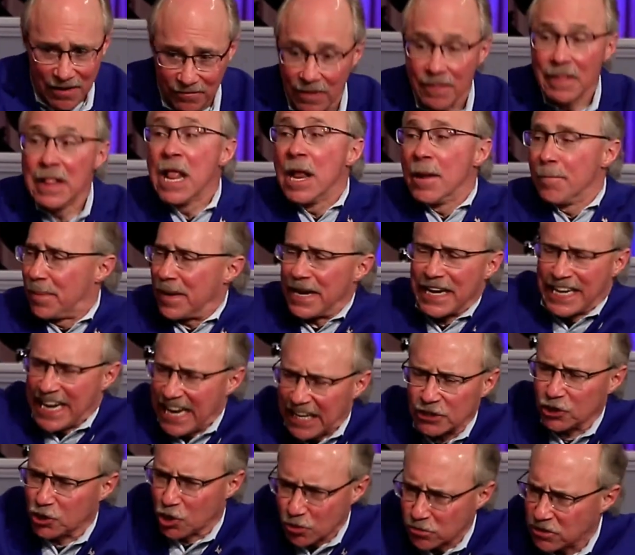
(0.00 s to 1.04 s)
of heaven
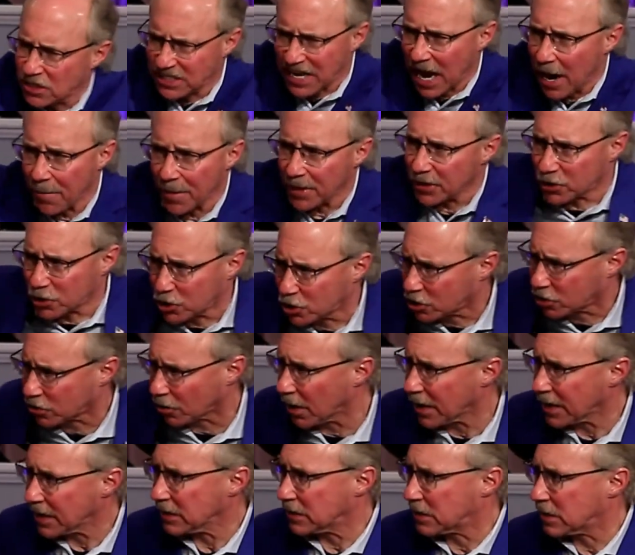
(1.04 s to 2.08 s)
begin to
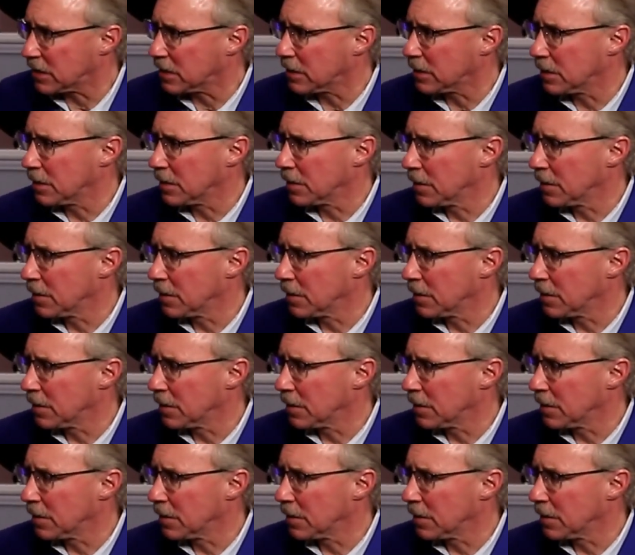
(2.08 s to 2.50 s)
demonstrate.